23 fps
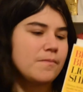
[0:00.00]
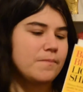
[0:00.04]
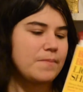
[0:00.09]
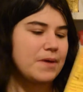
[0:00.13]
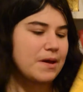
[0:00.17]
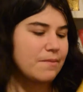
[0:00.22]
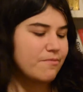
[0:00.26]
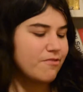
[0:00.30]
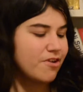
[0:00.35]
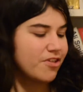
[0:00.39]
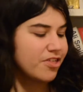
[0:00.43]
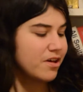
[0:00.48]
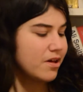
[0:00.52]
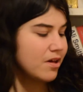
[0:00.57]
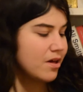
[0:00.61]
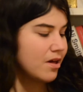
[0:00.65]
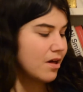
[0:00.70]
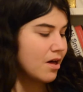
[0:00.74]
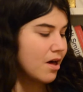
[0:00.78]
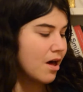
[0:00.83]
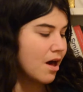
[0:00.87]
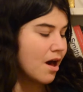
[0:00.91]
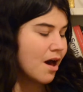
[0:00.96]
Big Brother.
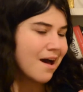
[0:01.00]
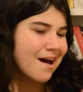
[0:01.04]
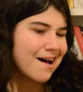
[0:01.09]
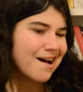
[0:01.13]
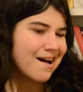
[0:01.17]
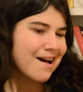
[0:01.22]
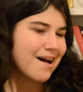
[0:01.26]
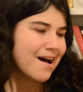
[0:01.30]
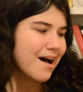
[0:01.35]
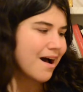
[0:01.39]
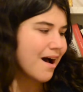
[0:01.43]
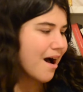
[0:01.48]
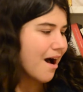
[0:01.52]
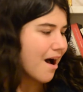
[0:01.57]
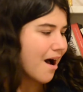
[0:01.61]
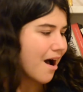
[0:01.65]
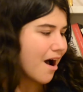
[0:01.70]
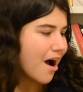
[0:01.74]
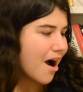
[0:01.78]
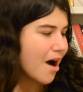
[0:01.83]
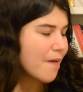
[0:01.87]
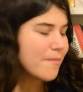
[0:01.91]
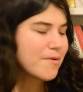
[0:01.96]

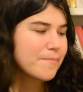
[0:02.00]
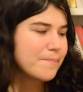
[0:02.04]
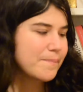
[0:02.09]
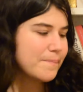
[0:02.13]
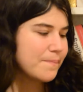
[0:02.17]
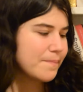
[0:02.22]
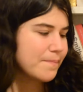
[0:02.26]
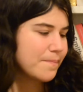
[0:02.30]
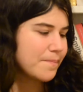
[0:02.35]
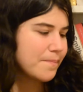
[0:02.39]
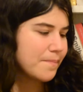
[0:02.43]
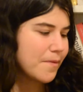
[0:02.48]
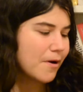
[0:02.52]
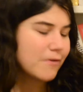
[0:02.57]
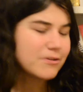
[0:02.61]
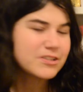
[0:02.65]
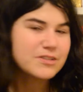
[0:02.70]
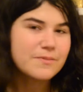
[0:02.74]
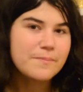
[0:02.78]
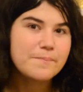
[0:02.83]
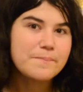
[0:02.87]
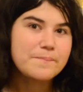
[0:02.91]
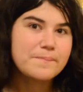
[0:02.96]
I
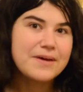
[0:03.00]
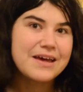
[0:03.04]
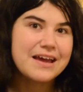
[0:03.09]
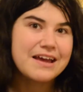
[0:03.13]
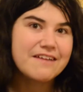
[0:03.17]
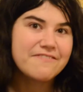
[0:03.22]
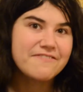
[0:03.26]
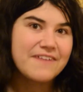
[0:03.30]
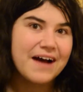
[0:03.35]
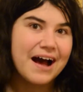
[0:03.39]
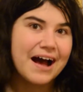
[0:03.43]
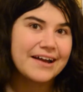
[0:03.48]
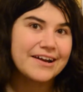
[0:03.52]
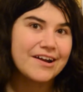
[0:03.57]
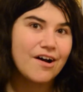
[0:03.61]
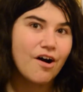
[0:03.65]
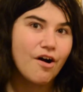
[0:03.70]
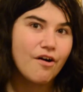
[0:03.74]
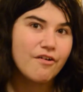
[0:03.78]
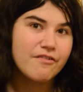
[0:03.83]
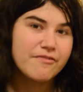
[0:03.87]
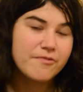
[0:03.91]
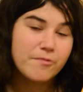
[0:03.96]
was a big fan
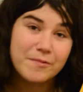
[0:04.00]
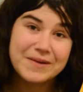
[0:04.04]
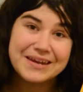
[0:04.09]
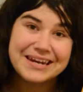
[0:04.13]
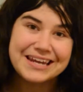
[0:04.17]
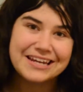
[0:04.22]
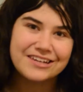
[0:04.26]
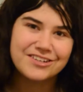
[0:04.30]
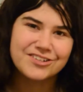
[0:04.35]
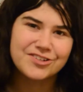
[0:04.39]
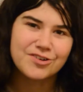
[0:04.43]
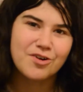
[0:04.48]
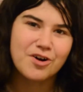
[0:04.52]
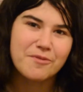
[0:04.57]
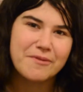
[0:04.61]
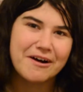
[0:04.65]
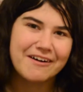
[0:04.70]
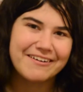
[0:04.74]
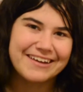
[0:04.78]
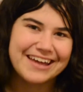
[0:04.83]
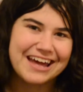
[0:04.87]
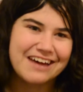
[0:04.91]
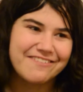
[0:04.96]
of We Need to Talk
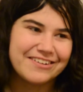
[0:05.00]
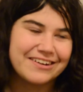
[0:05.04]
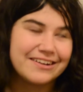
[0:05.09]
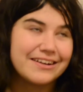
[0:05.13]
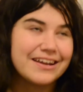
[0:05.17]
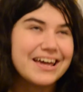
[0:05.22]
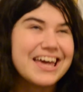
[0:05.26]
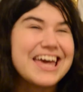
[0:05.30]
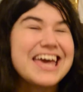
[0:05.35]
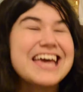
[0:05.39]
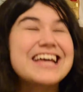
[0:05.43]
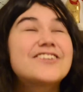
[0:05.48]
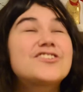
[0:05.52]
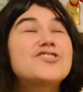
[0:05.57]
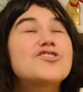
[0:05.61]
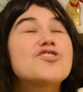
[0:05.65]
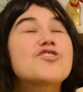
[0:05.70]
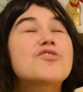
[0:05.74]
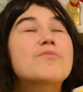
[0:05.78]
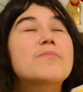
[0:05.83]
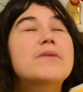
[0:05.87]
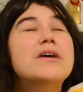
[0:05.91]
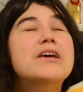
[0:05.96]
About Kevin. It
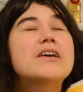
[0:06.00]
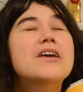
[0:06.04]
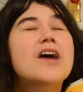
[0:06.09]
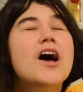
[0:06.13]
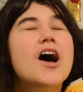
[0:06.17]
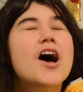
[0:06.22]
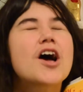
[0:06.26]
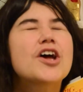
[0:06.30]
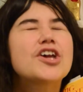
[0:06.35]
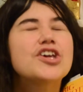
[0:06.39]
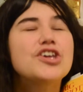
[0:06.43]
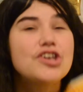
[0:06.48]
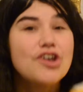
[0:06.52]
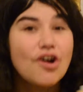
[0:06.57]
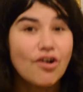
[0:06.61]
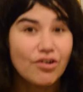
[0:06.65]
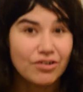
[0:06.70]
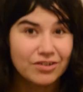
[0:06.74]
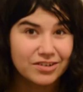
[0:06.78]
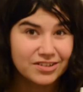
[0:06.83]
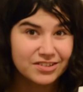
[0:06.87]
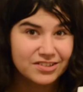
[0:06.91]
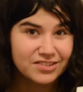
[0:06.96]
took me
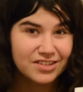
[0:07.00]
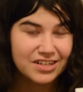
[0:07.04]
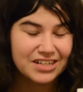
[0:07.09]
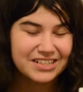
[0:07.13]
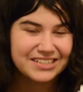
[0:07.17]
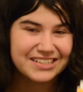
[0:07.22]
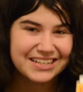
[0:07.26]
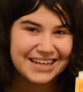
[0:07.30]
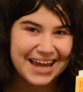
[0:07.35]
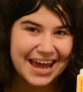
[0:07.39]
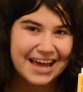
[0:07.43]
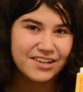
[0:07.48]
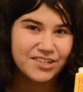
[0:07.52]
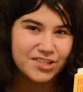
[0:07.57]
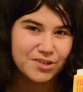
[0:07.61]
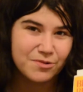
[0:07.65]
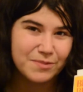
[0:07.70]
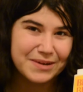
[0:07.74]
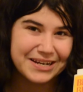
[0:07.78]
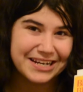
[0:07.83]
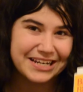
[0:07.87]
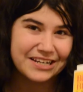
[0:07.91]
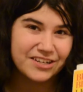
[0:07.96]
yonks to get
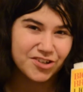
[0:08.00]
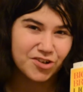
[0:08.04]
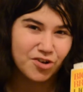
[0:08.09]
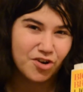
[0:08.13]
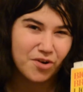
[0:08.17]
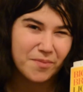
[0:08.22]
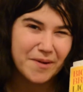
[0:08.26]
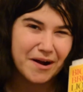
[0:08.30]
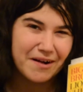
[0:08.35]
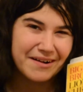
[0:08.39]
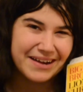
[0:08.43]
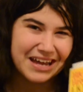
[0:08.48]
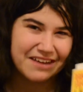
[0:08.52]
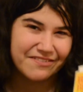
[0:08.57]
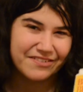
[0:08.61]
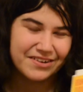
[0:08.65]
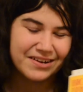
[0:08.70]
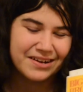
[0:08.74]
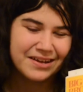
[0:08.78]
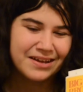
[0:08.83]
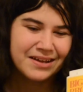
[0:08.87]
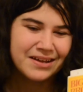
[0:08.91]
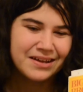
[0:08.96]
into We Need to Talk About
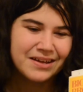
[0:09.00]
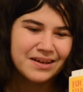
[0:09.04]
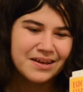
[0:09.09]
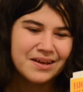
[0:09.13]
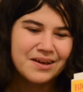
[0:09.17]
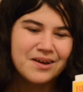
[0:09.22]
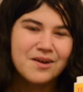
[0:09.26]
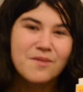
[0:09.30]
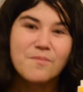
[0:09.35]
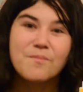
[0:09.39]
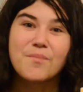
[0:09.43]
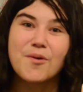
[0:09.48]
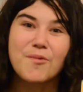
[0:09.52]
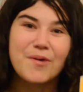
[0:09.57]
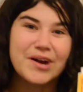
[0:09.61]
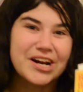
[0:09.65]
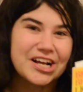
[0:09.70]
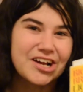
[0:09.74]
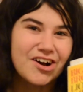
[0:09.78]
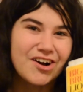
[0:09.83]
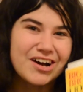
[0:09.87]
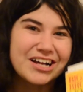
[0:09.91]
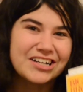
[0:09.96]
Kevin, but when
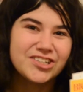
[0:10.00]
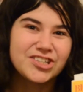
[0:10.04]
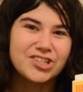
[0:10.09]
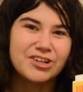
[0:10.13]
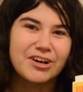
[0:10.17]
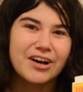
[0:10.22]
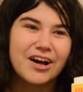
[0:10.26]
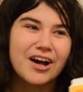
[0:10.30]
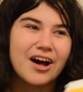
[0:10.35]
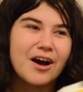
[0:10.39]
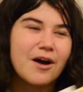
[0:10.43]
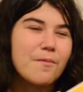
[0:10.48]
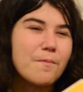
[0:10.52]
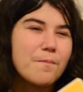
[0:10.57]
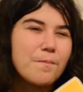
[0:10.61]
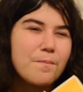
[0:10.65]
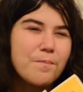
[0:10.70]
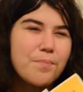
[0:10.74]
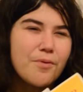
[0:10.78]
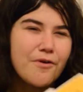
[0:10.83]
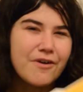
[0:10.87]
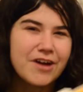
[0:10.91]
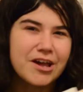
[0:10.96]
I got into it,
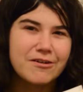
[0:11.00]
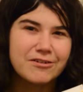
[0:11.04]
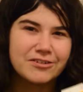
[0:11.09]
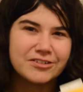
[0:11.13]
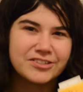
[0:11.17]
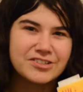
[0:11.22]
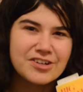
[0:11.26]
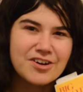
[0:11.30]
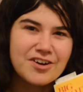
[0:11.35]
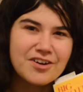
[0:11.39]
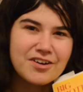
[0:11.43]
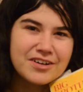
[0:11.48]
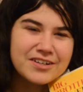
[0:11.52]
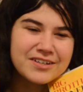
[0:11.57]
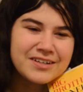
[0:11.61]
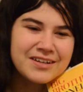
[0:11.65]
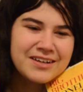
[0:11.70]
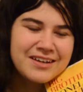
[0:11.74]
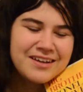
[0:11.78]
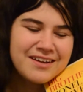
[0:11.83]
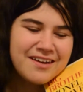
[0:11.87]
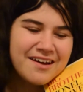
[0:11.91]
boy, I was hooked.